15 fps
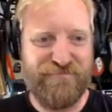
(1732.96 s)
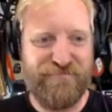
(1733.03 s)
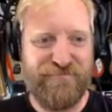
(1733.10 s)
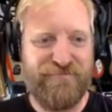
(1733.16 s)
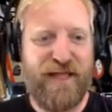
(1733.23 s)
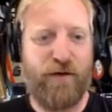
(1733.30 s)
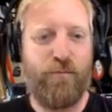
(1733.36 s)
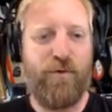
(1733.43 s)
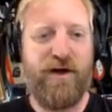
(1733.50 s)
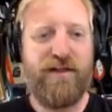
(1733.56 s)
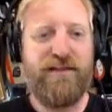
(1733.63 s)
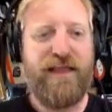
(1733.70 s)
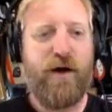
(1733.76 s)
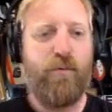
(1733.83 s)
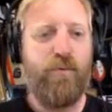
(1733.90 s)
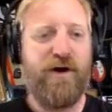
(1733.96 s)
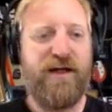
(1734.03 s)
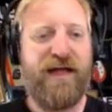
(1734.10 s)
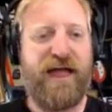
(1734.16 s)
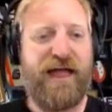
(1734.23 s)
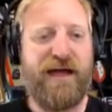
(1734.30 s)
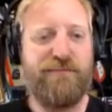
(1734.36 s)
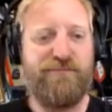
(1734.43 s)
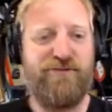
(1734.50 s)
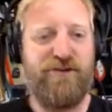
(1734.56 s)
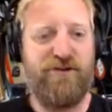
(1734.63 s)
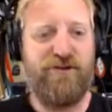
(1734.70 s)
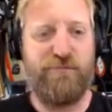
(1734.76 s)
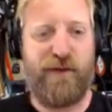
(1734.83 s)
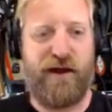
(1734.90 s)
Now what amp do
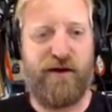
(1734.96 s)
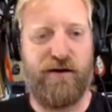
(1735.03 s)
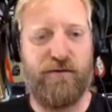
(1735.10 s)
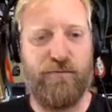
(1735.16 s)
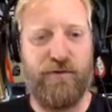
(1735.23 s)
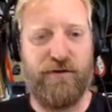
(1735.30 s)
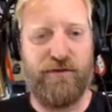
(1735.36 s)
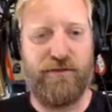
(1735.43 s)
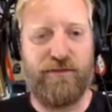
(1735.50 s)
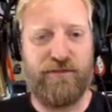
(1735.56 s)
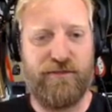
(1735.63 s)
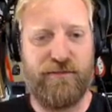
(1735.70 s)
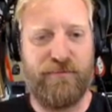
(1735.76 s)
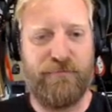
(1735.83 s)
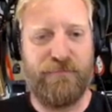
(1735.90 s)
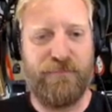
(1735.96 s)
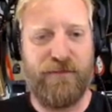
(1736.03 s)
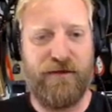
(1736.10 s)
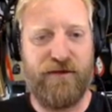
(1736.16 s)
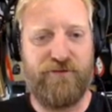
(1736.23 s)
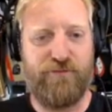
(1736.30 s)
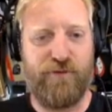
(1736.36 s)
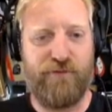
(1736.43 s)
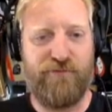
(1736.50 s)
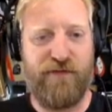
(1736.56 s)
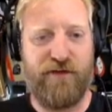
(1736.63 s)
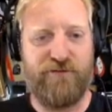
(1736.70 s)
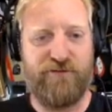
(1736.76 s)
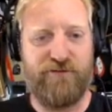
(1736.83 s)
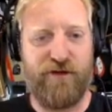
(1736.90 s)
you pair with a
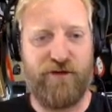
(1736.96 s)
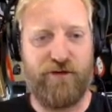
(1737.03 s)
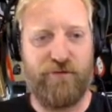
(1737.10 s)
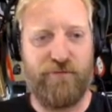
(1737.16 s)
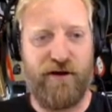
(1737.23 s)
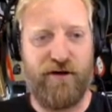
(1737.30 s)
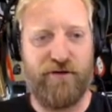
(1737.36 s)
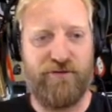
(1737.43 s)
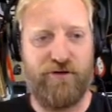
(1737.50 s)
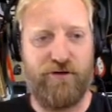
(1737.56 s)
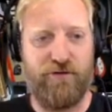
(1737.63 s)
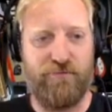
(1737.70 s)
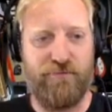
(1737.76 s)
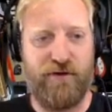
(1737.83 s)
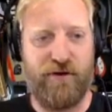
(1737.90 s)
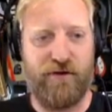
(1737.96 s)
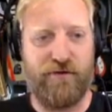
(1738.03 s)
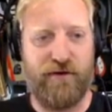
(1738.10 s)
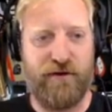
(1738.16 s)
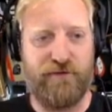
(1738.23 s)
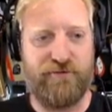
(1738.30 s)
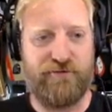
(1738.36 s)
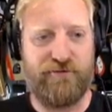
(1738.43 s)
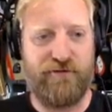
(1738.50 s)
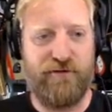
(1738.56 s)
$12,000 baritone PRS?